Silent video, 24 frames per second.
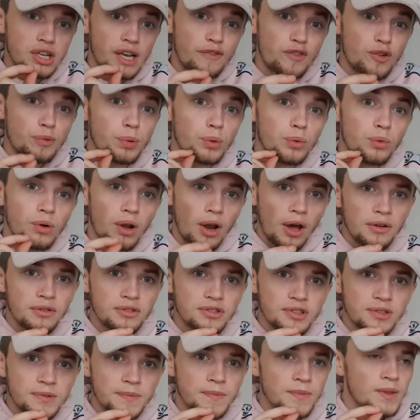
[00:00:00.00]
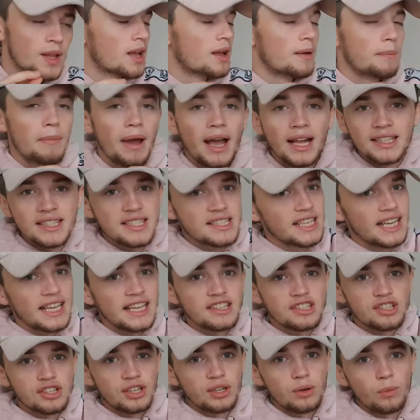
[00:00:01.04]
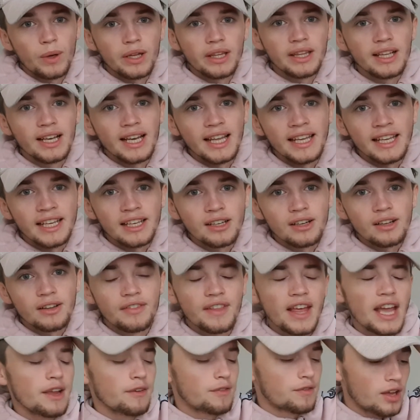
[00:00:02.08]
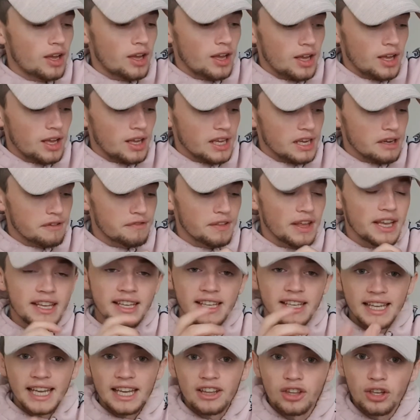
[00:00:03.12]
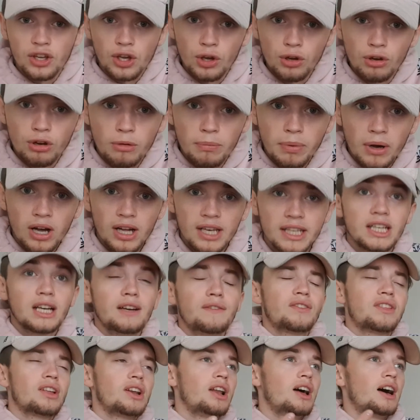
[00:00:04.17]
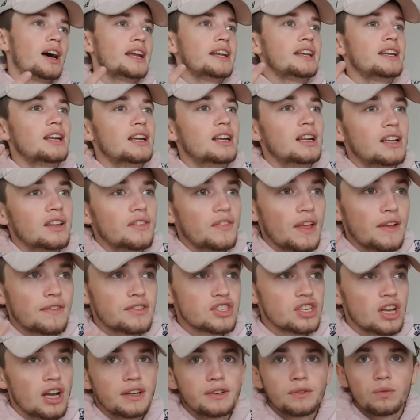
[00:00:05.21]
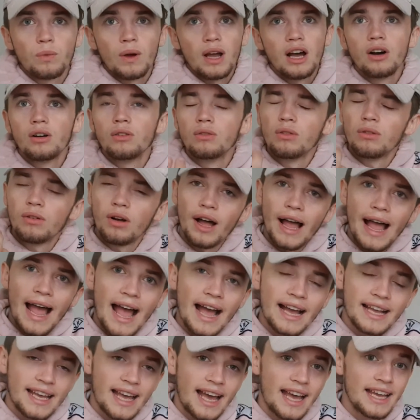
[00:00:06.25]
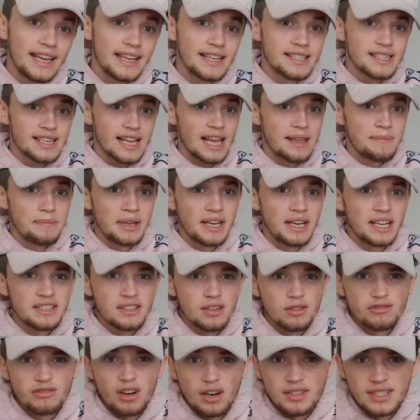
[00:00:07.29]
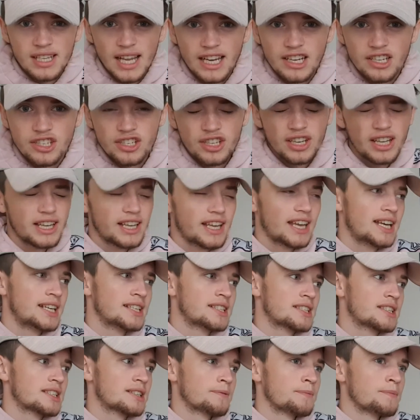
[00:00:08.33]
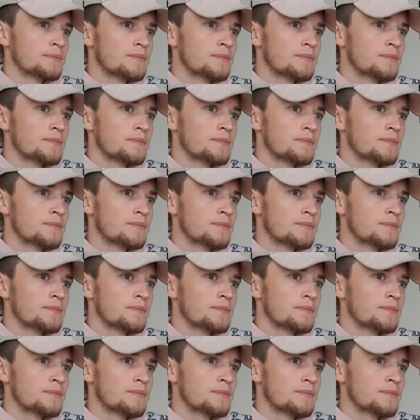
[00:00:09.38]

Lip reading: Liverpool close. Man City is going to win the league. If they can get the Koulibaly over the line, they've signed well. Ake's came in as a rotation, I guess.